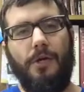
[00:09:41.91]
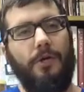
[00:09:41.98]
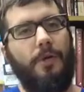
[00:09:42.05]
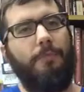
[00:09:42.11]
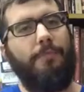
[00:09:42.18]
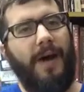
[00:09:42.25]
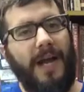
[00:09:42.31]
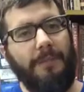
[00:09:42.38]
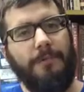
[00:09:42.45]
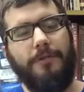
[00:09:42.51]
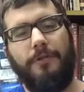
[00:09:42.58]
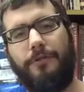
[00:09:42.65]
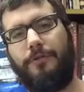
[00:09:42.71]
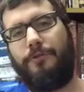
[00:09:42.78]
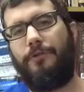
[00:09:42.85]
The Bible
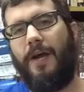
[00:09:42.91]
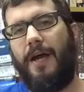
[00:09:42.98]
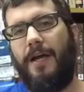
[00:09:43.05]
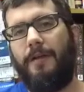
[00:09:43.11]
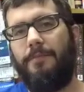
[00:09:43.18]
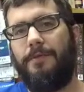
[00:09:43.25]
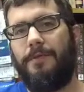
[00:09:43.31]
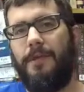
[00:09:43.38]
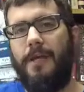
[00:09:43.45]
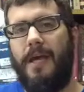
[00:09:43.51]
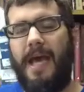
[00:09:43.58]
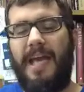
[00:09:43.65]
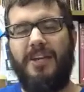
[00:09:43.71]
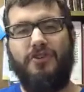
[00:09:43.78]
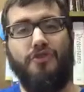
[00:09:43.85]
describes
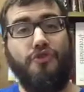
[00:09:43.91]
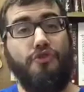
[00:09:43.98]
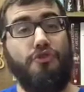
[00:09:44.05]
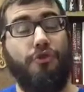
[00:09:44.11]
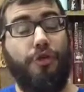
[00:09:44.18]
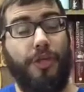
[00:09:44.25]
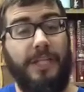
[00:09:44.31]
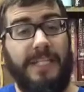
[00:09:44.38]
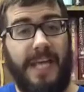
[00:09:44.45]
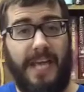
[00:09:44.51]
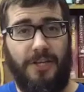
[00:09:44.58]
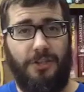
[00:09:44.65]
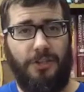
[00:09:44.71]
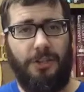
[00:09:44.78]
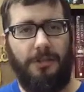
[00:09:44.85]
a new
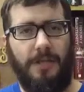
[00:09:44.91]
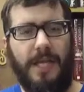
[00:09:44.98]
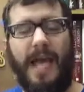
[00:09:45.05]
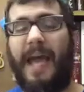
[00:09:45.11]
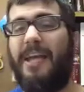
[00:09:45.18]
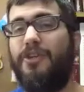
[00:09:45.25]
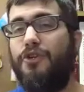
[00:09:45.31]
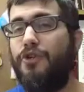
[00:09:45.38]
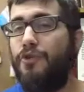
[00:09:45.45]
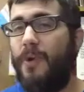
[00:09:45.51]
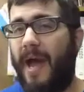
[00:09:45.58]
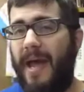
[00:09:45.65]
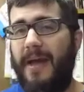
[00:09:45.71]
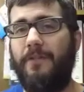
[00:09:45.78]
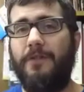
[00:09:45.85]
creation, a new
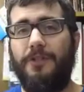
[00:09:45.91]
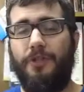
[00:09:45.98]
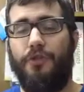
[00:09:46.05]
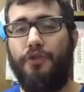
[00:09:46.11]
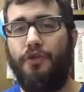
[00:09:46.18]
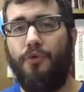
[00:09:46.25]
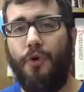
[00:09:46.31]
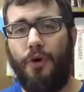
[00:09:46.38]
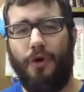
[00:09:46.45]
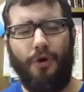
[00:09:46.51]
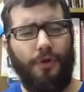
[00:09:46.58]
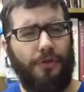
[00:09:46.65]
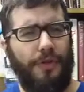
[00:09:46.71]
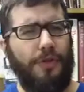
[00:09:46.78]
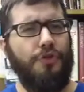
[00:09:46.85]
heavens, a new
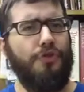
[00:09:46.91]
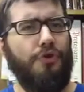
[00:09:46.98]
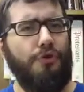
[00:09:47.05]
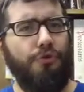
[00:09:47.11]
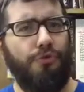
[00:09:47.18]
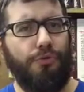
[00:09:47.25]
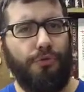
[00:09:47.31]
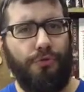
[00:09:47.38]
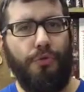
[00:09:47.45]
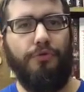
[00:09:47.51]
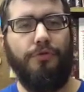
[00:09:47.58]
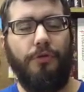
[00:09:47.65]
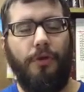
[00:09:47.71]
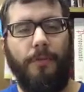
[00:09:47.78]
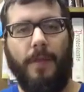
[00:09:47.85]
earth, a new
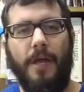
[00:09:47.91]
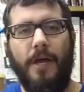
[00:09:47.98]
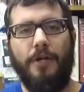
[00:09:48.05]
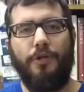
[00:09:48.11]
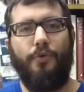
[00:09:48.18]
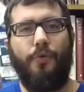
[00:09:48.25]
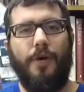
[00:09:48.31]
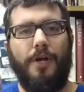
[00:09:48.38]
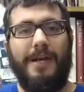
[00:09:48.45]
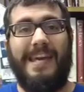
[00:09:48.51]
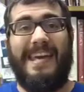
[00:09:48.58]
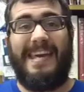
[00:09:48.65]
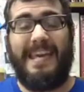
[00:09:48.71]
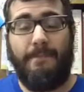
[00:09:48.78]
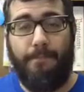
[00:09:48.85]
Jerusalem, to where
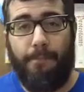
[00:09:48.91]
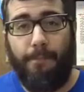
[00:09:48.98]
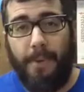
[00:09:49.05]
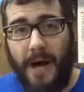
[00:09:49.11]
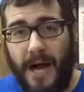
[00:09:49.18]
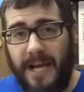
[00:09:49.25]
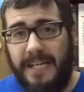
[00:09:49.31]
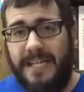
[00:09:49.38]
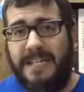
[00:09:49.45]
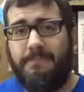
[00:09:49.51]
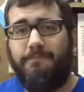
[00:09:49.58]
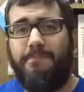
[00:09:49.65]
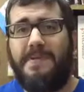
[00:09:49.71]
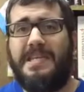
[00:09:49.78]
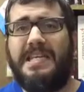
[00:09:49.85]

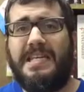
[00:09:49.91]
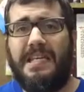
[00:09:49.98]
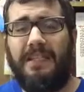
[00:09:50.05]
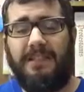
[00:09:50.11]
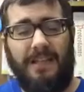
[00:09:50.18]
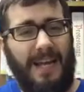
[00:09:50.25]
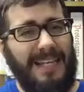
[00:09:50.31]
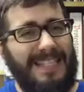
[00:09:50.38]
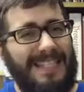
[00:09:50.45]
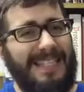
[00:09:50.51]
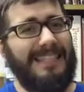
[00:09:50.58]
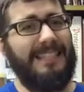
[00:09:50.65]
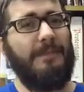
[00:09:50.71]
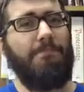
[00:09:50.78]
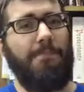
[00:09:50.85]
embodied beings, not
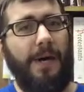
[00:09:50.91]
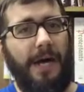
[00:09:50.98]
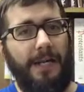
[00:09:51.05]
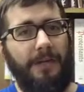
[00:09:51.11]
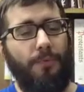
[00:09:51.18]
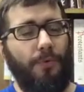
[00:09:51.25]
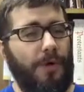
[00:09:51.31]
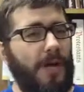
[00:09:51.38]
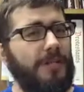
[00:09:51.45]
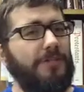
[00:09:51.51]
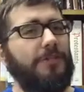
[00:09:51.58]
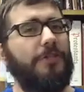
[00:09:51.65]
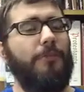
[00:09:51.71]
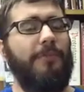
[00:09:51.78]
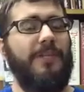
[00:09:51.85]
disembodied, we're not
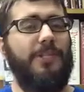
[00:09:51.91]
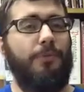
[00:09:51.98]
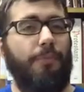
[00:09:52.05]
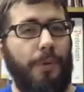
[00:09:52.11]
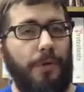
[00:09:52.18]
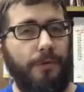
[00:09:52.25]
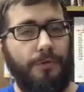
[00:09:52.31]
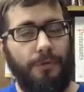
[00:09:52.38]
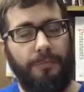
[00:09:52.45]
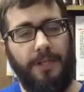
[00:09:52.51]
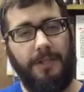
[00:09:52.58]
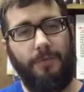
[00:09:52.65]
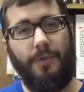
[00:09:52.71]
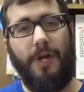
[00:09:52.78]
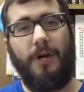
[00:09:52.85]
just going to be spiritual
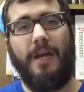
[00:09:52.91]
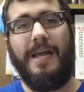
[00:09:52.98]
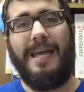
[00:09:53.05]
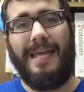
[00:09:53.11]
beings, we are